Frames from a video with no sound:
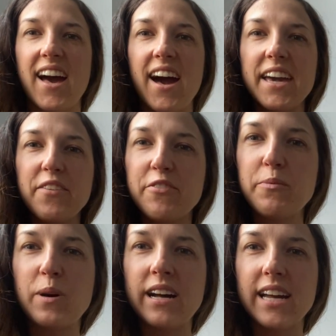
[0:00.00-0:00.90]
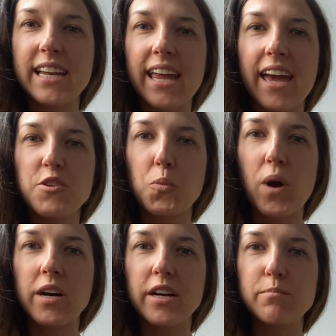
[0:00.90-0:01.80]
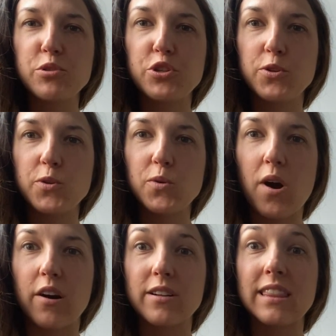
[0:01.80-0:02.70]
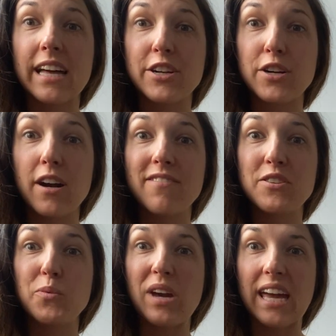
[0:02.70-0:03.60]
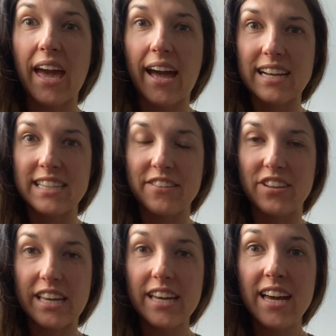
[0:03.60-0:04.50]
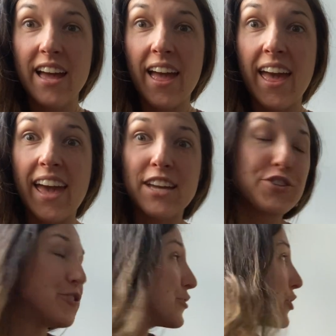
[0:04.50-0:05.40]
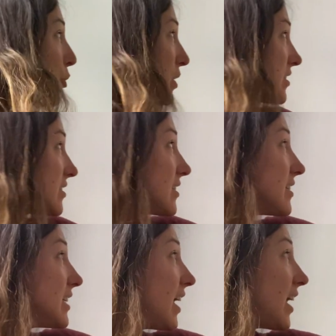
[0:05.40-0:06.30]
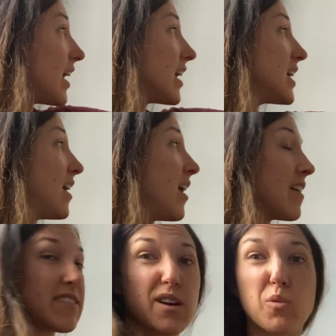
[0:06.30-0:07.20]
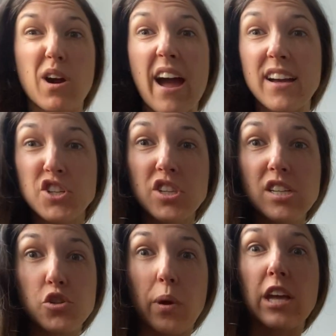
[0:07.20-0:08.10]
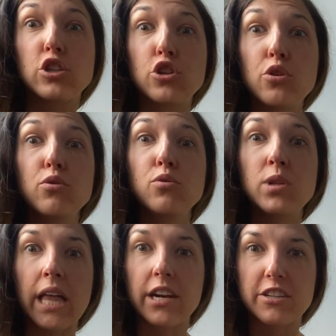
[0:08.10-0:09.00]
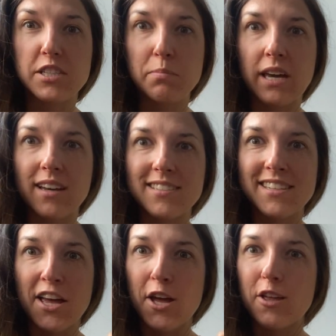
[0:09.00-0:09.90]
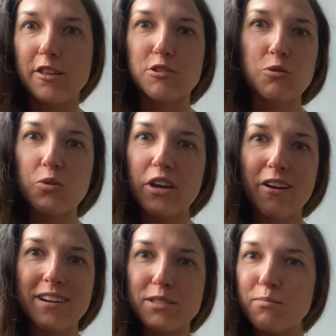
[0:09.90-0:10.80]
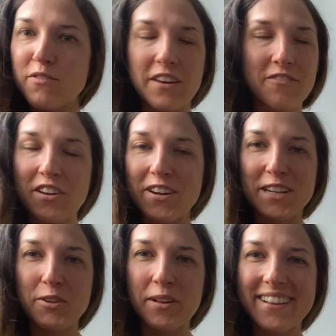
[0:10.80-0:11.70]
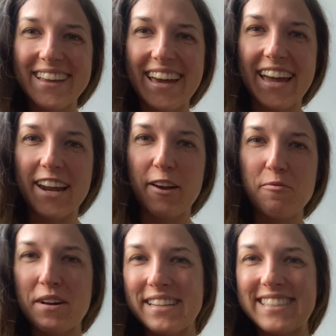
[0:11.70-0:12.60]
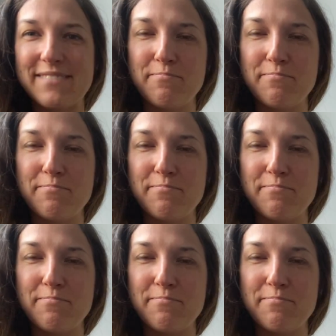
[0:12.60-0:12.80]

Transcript: Hi everyone and welcome to our letter of the week activity. And you'll notice today that we're actually doing two letters because the school year is moving very quickly and I want us